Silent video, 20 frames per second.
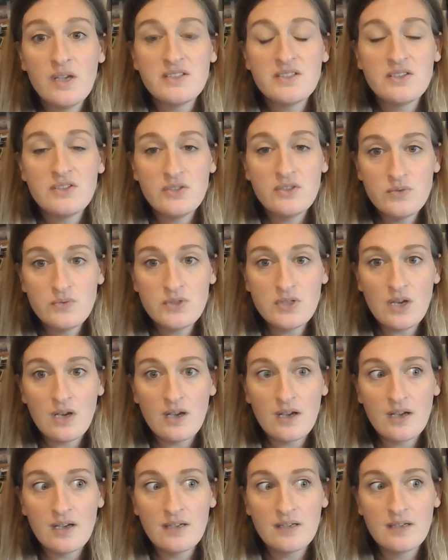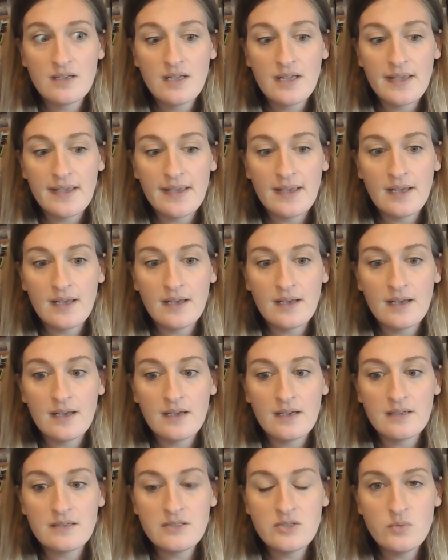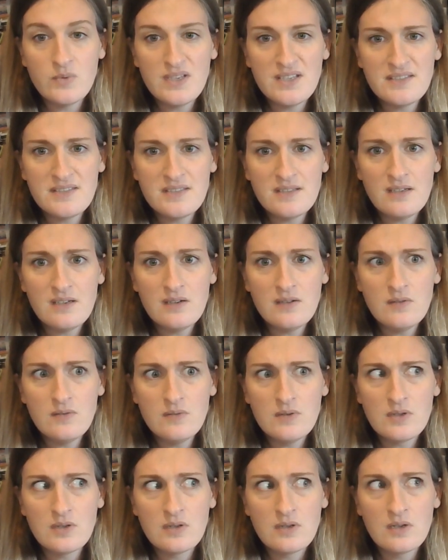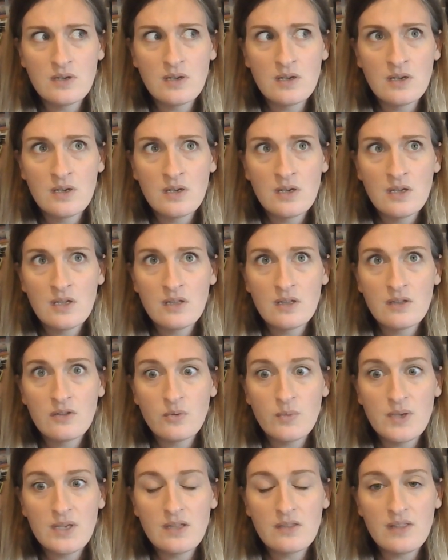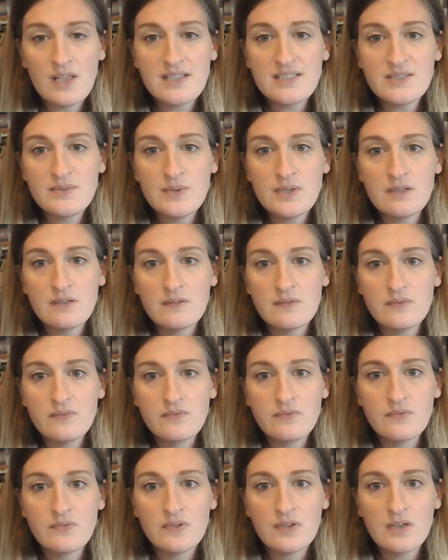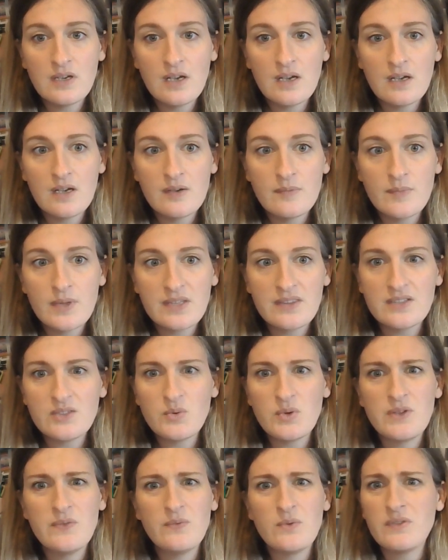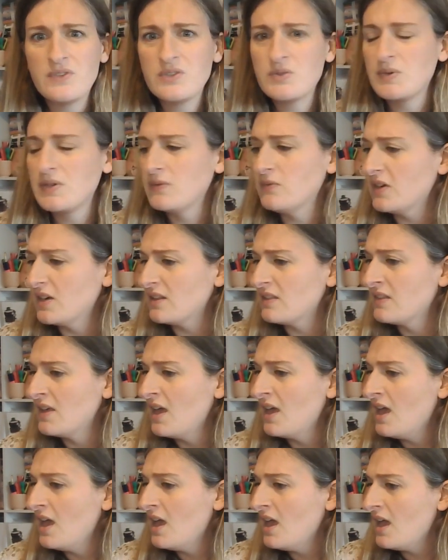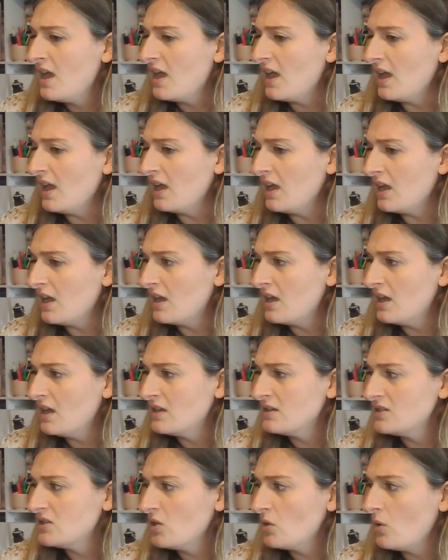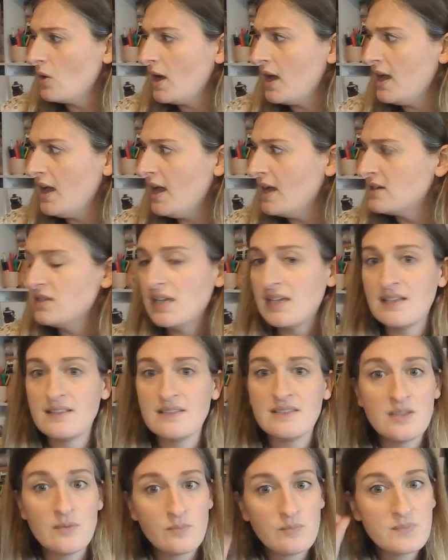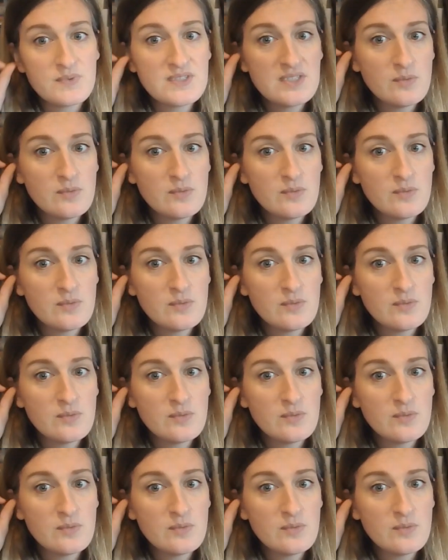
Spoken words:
Utah 2 weeks ago. Last week of like the 24th, 25th. And so I had taken some